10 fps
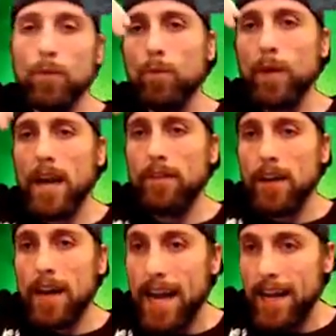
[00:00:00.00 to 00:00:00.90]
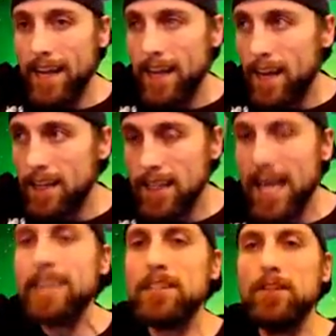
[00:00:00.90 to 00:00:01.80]
we have a... a
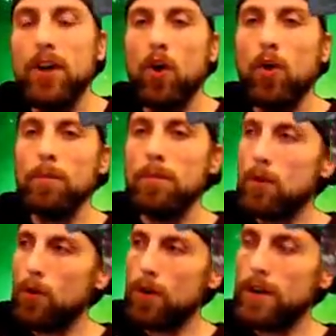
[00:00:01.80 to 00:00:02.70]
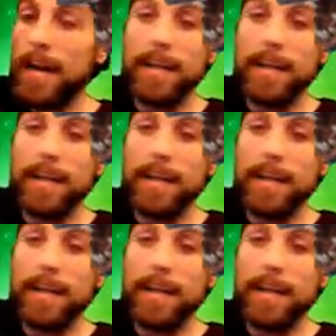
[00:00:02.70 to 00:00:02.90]
glass dome or an ice